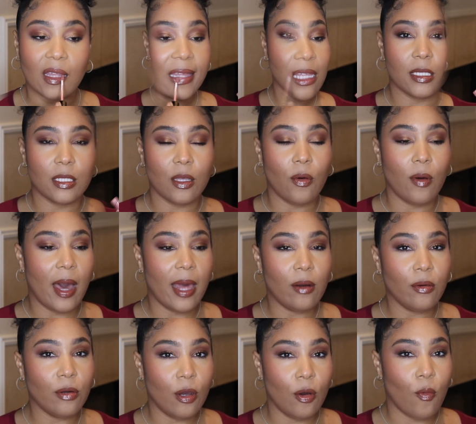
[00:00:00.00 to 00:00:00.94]
So I
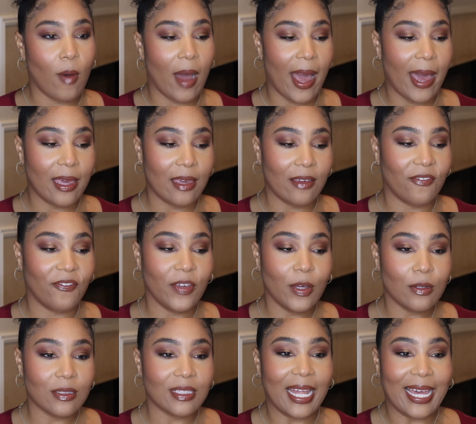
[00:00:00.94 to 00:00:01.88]
don't know why it
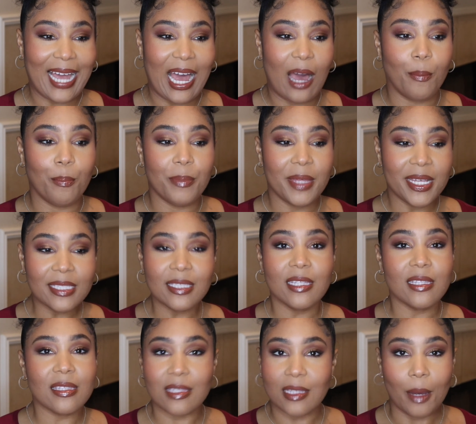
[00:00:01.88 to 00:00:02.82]
feels like I'm
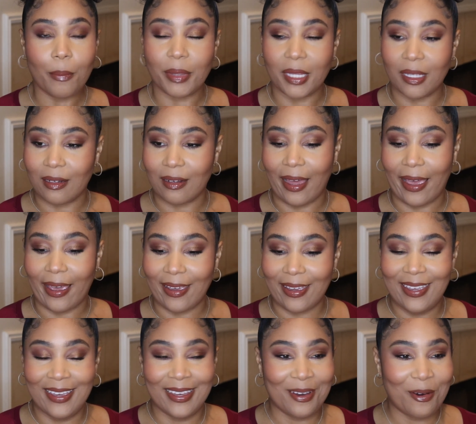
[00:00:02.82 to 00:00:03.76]
missing something.
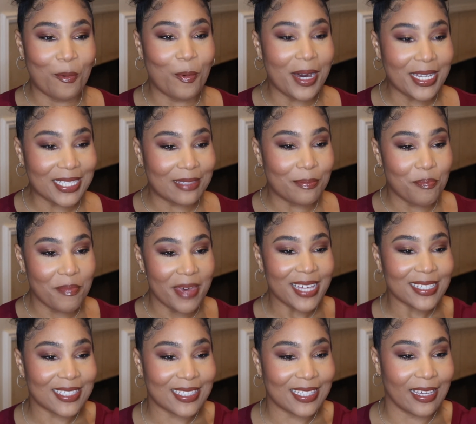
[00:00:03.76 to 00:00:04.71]
Like, what's
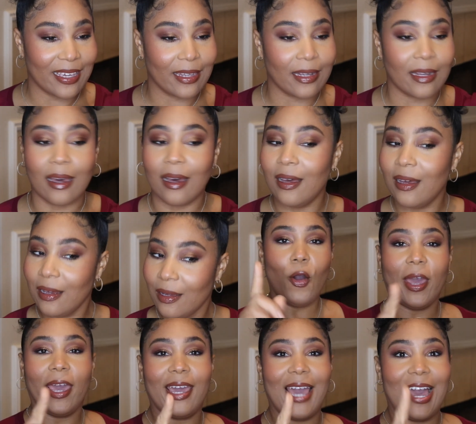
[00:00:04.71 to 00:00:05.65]
missing?
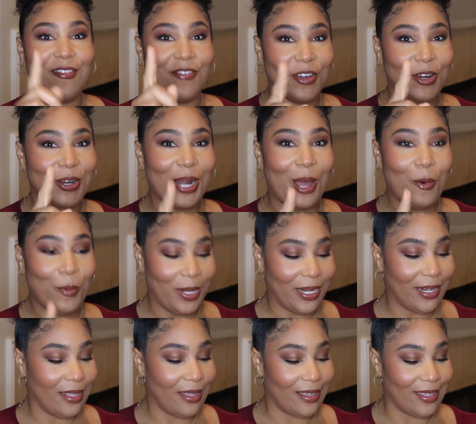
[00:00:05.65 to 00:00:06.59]
Okay, I figured out what
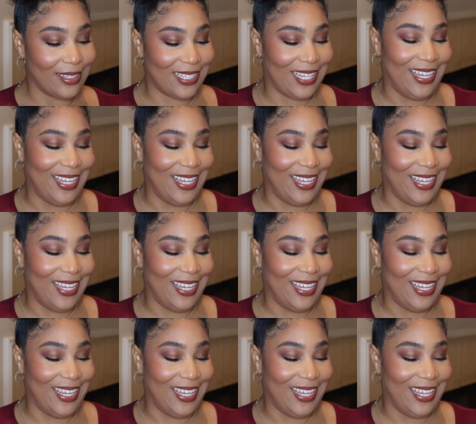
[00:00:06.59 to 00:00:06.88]
it is.